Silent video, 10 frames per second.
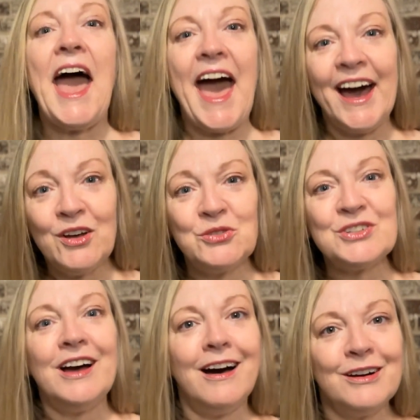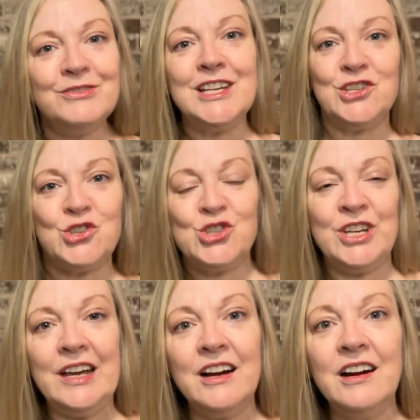out of this
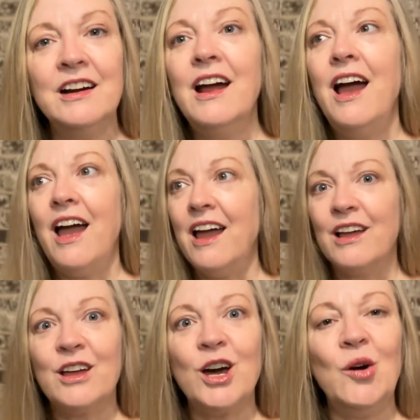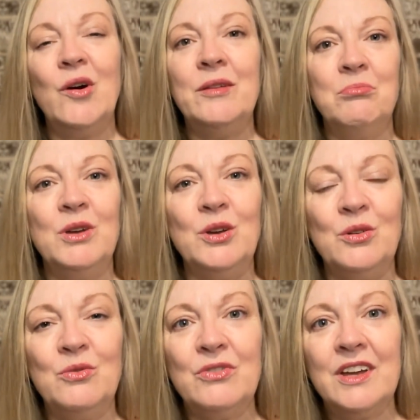chair and go and
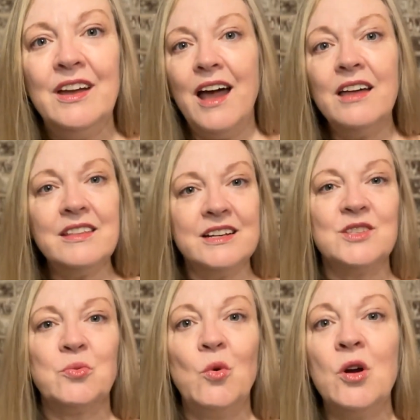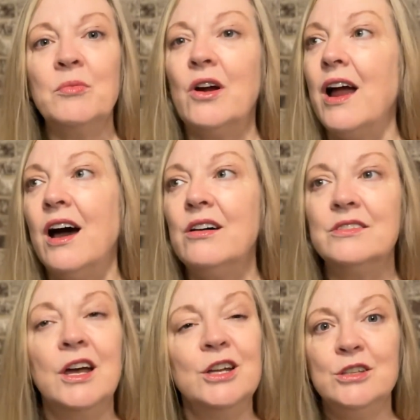move. Now that it's warmer
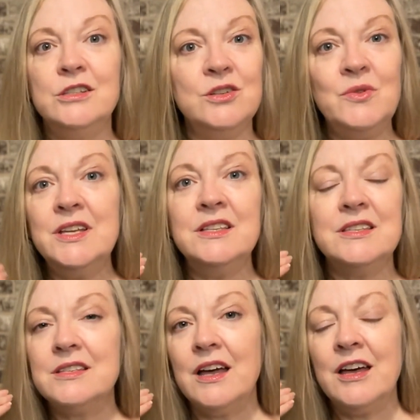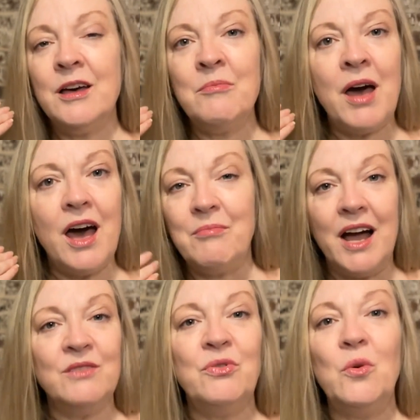out, doing some
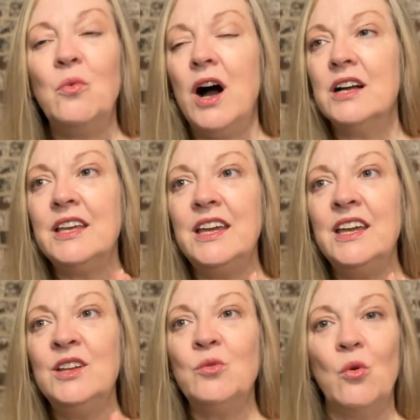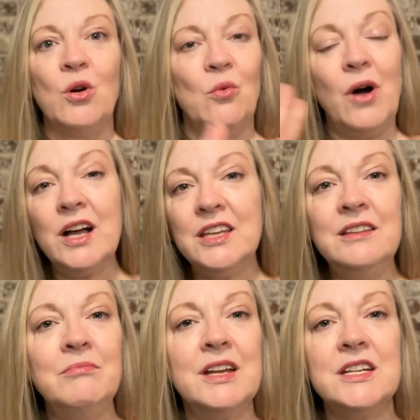mindful walking or a
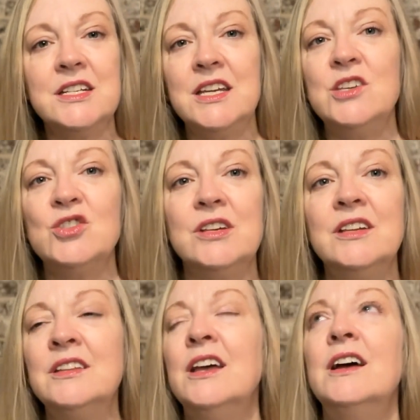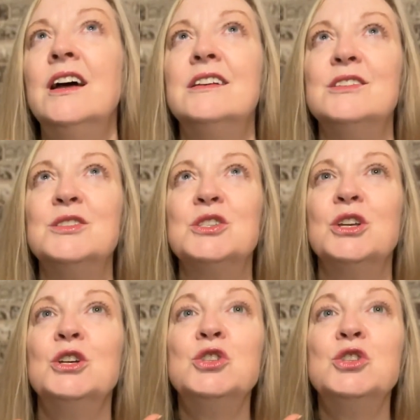walking meditation is